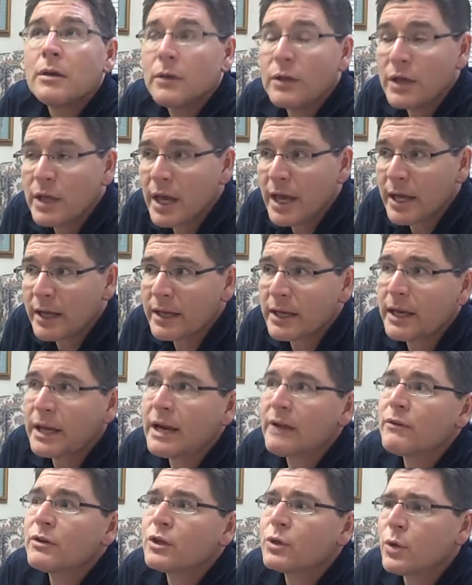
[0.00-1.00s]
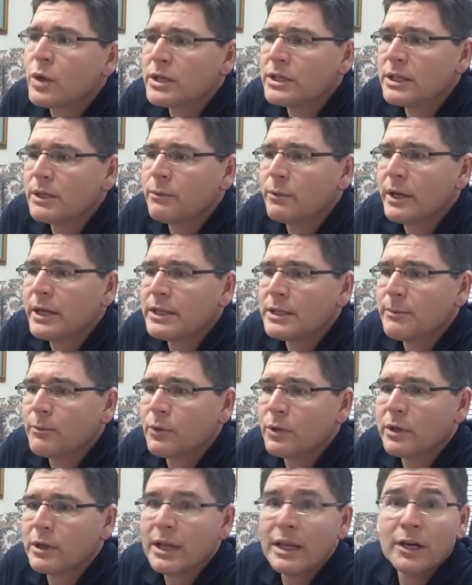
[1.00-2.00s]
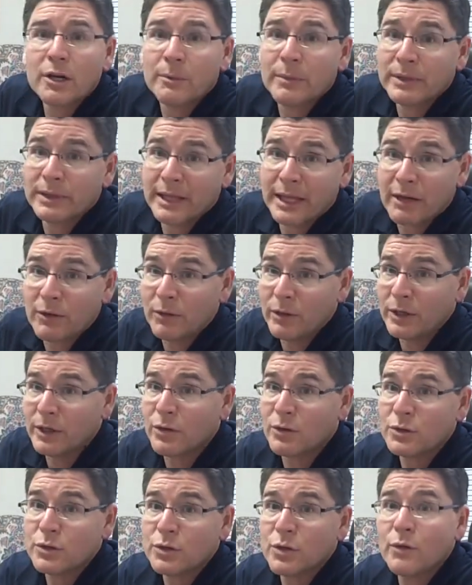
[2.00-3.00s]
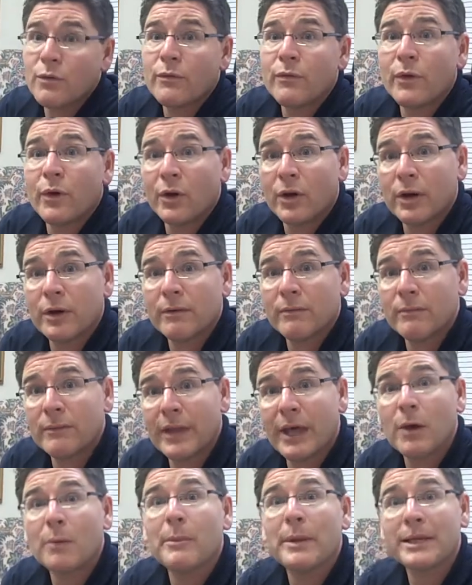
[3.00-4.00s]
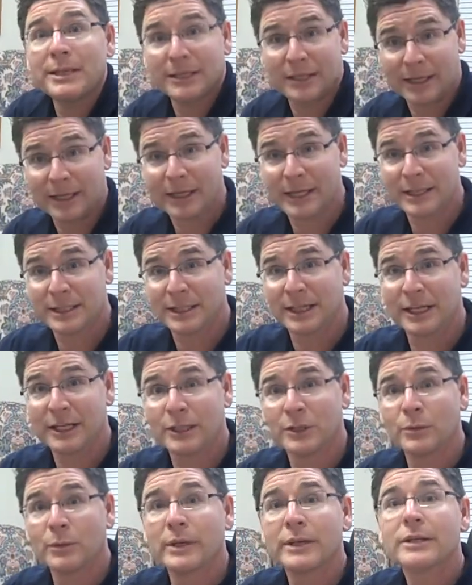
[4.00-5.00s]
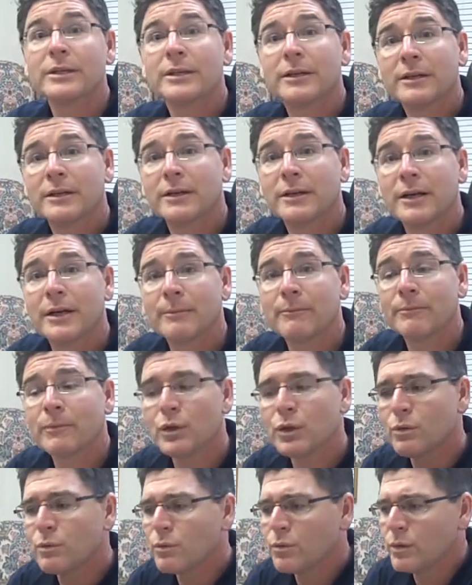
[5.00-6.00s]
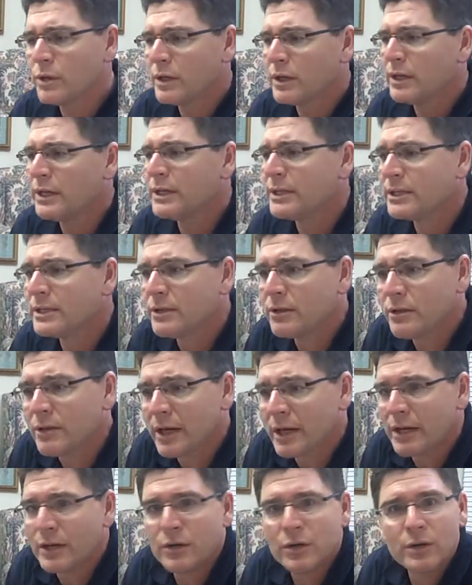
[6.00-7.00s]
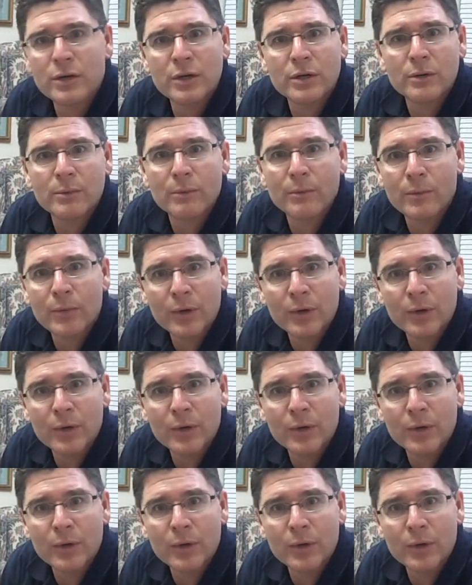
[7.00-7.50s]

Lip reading: Yeah, you got to have a trusting relationship with the lender, but that only goes so far. That'll basically get you into it. You really still got to do your